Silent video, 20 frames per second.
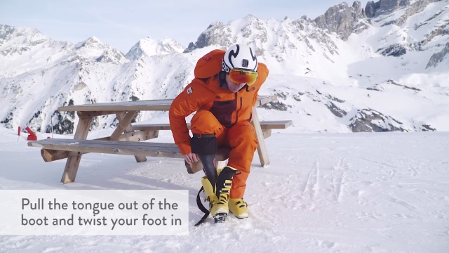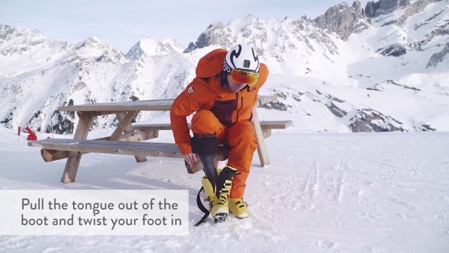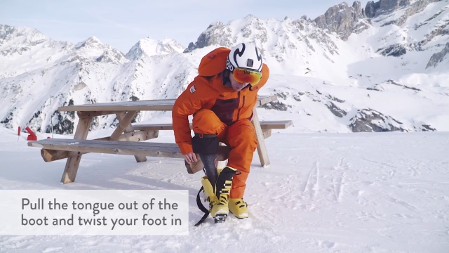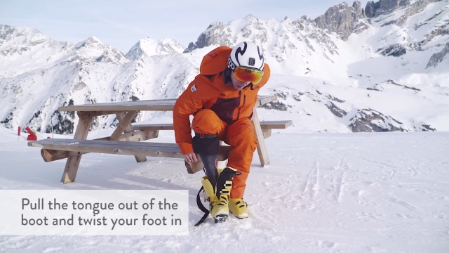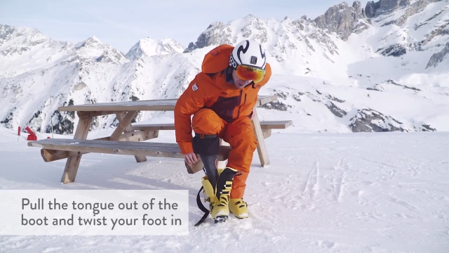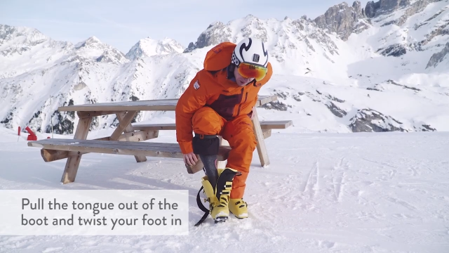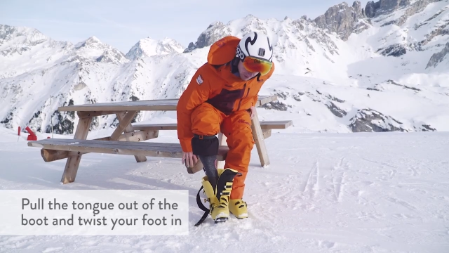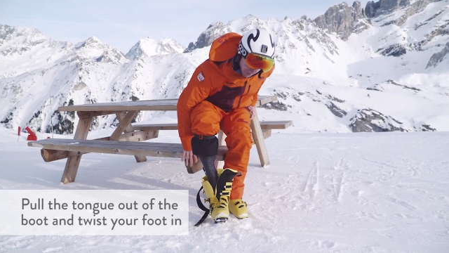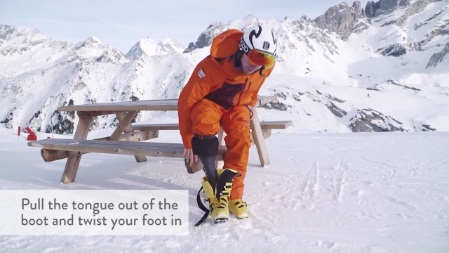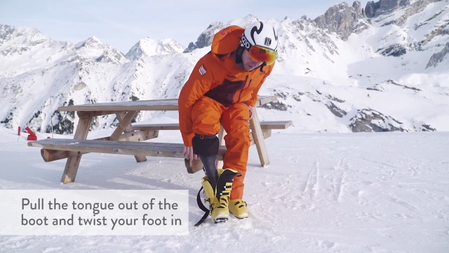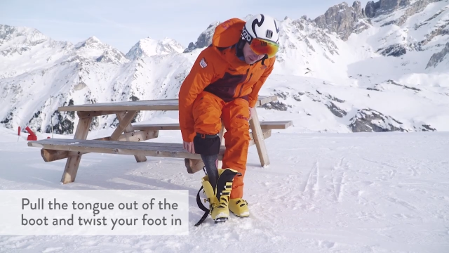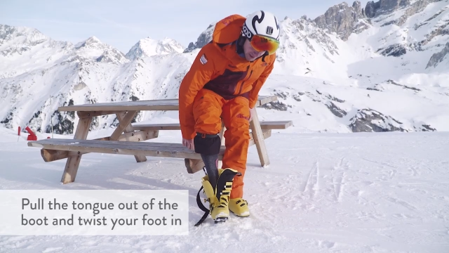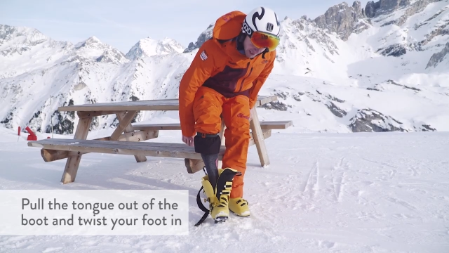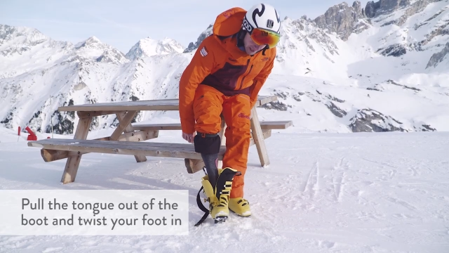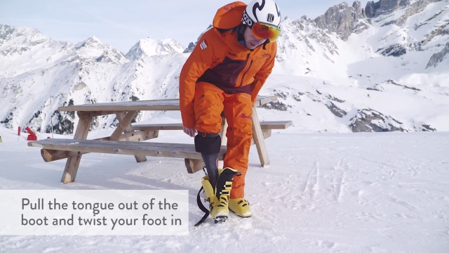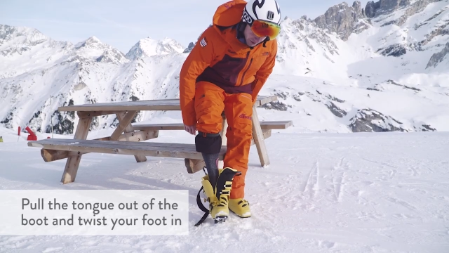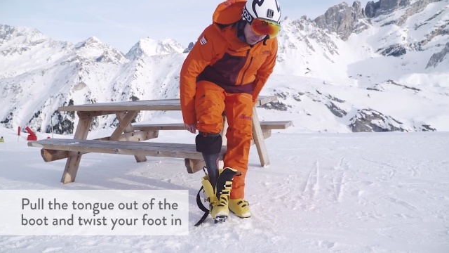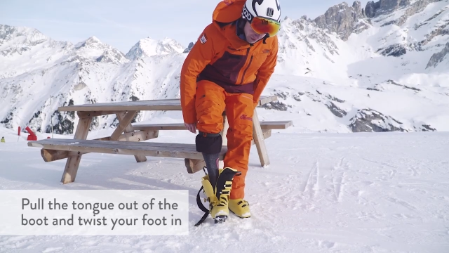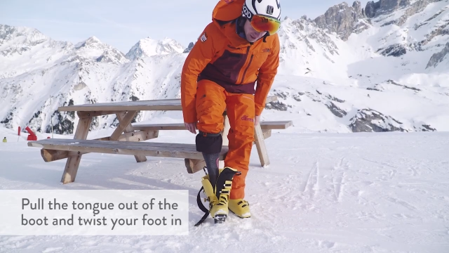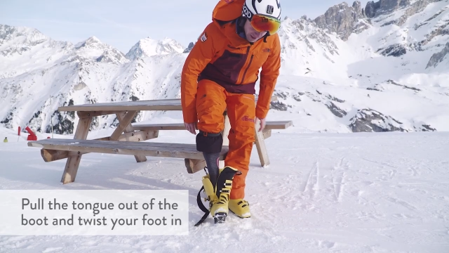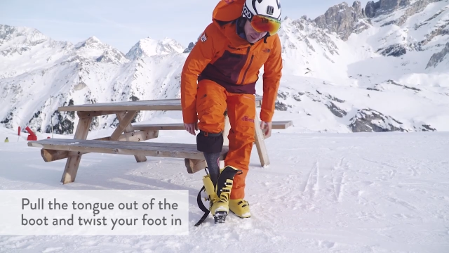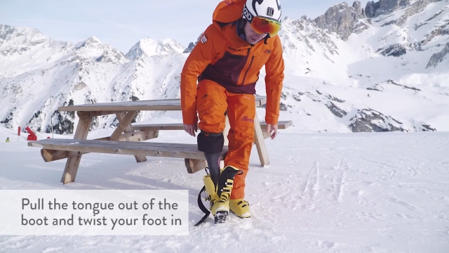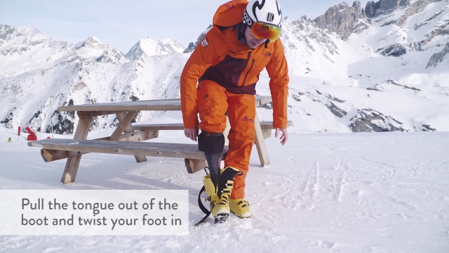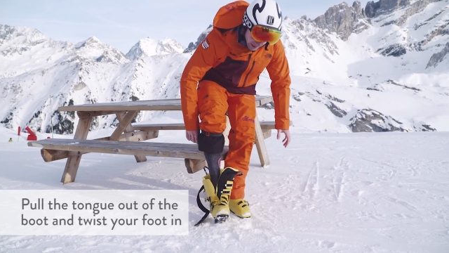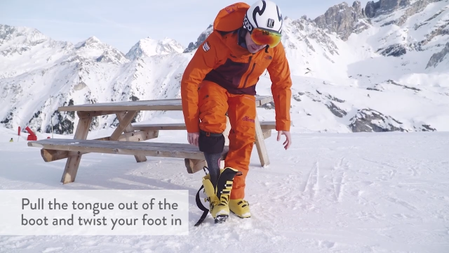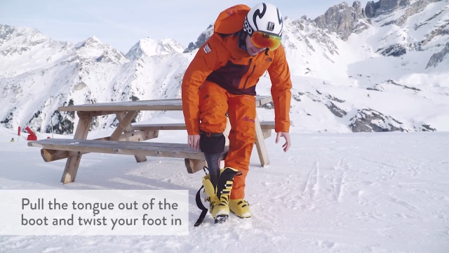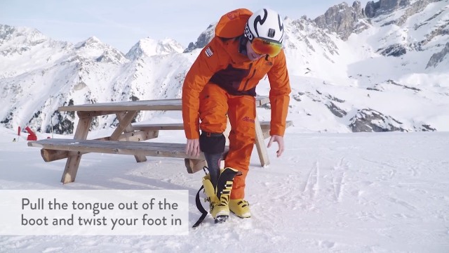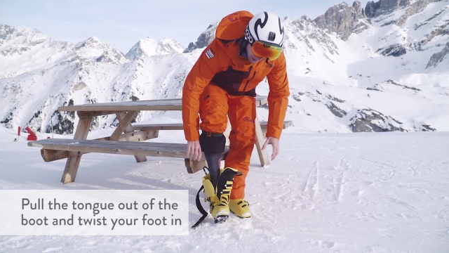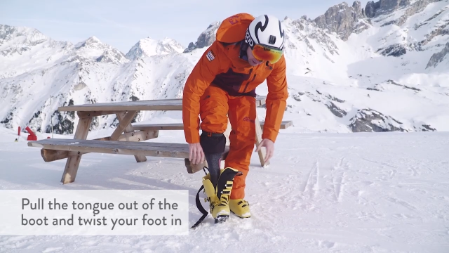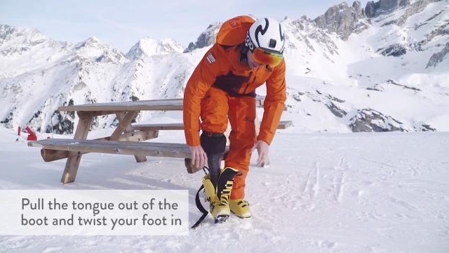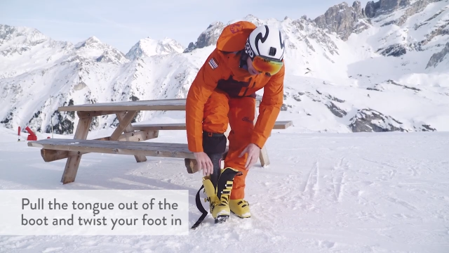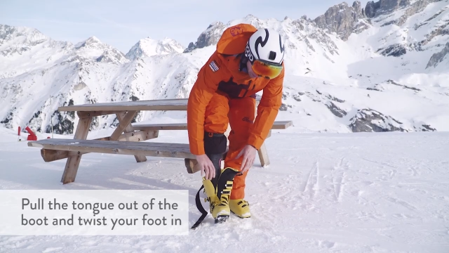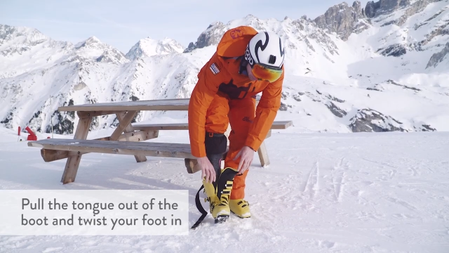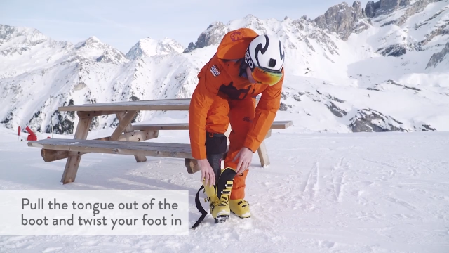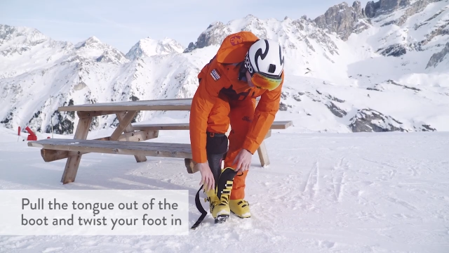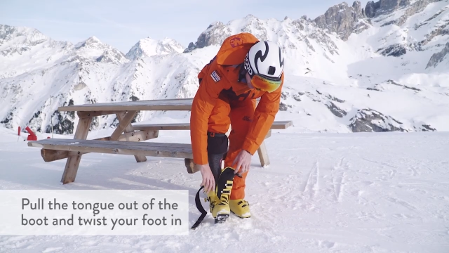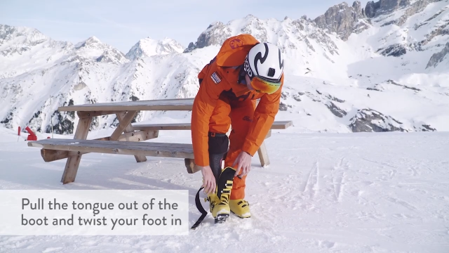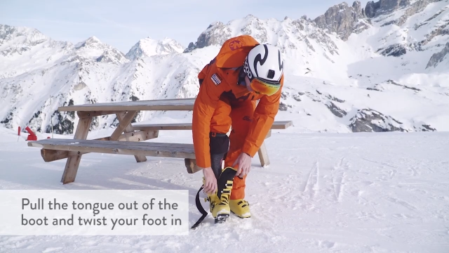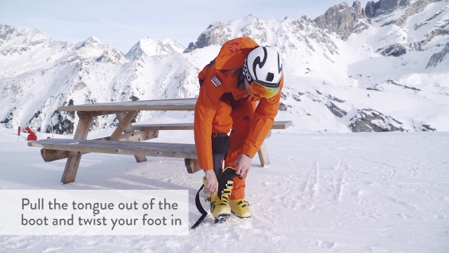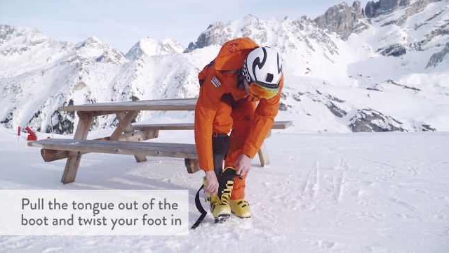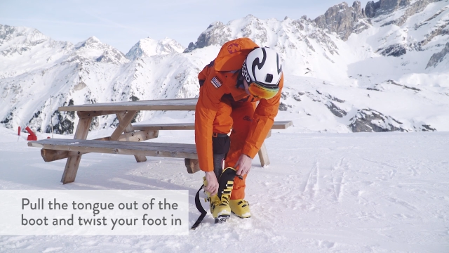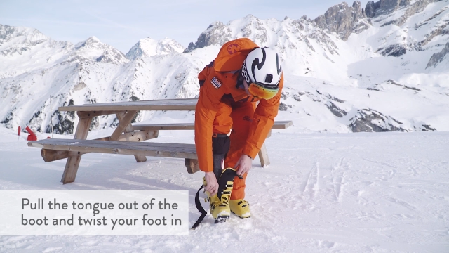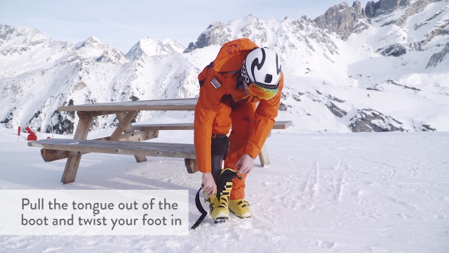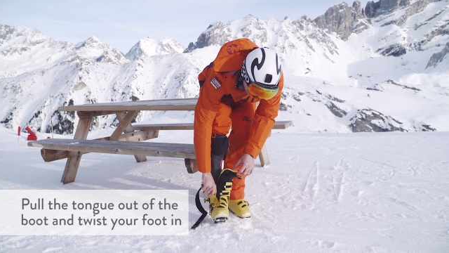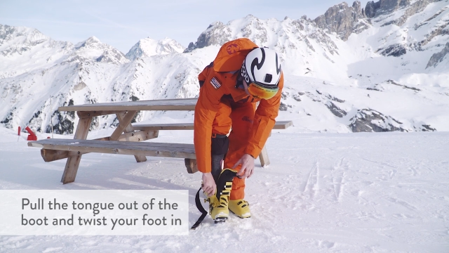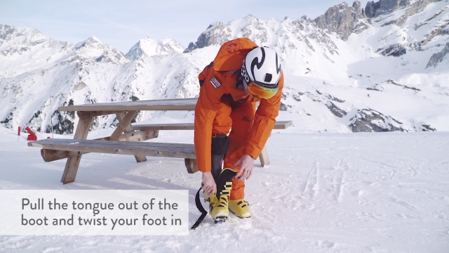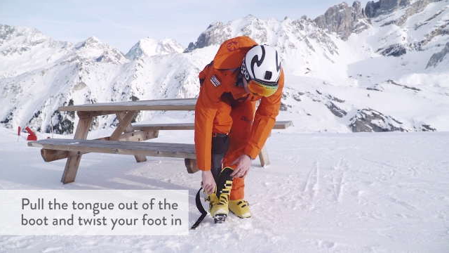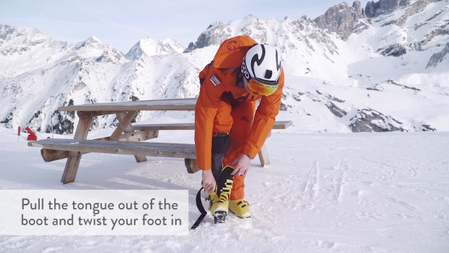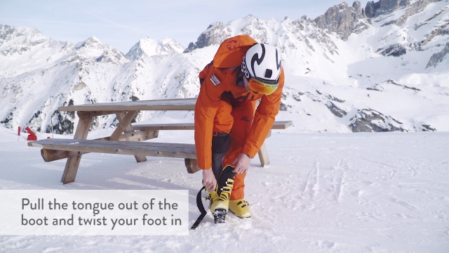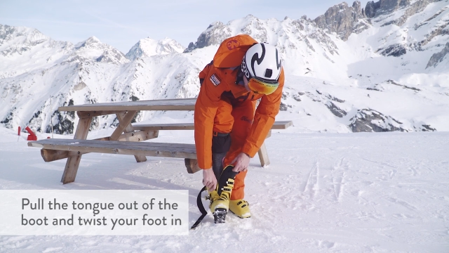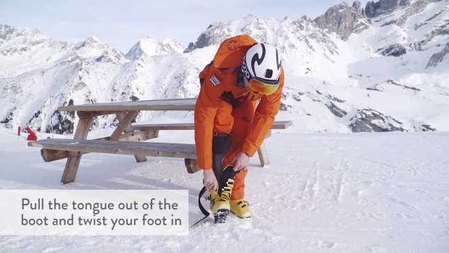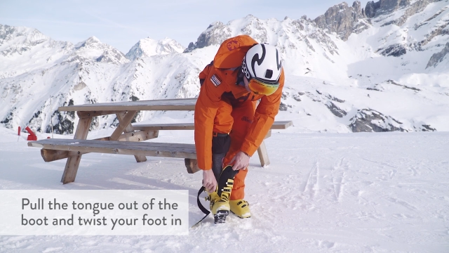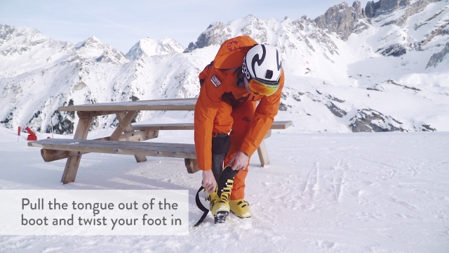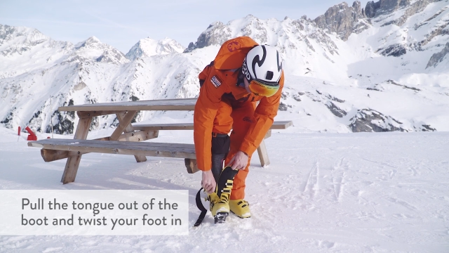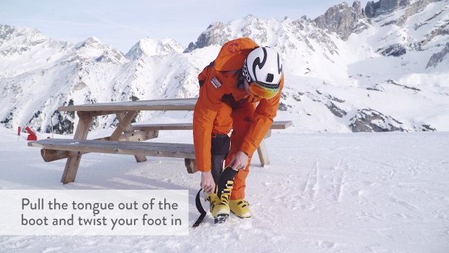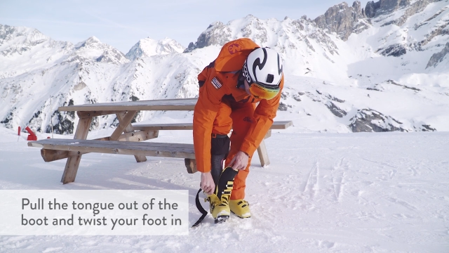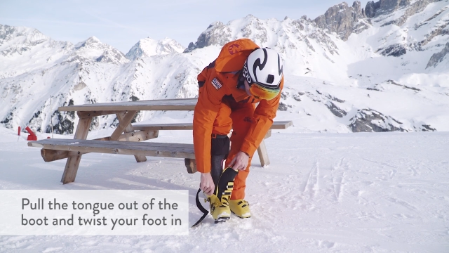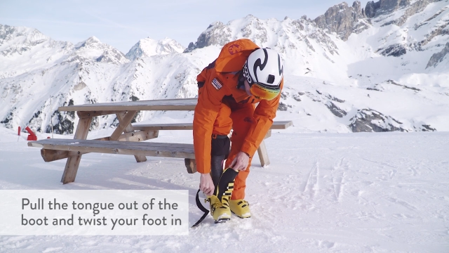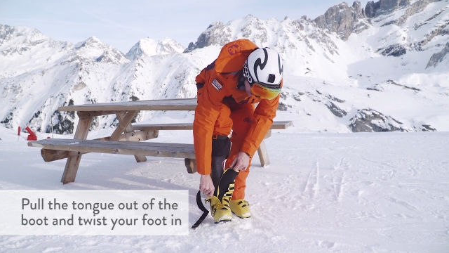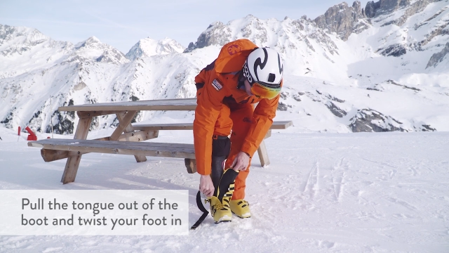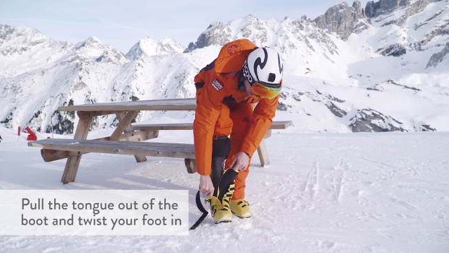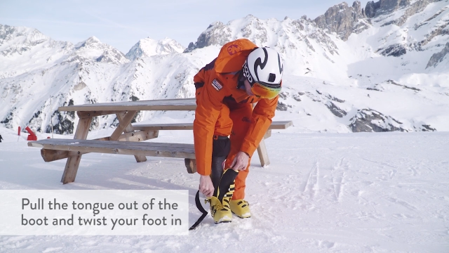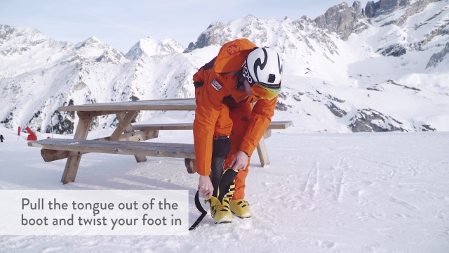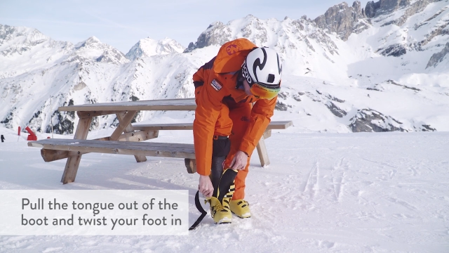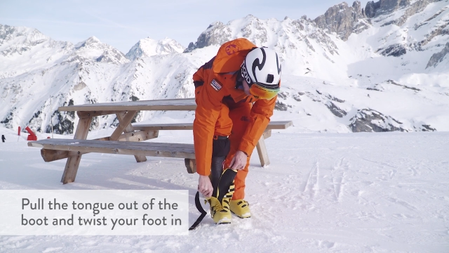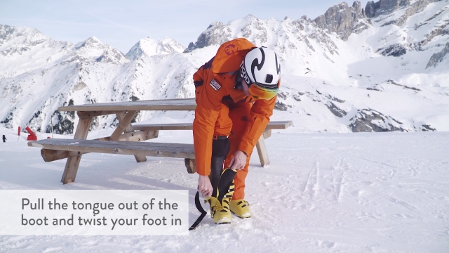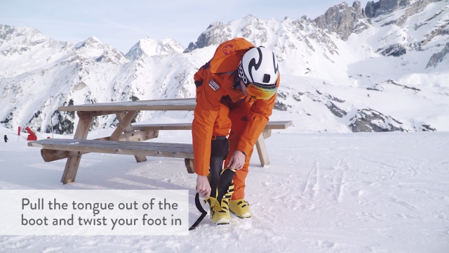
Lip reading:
Nobody's mouth can be seen.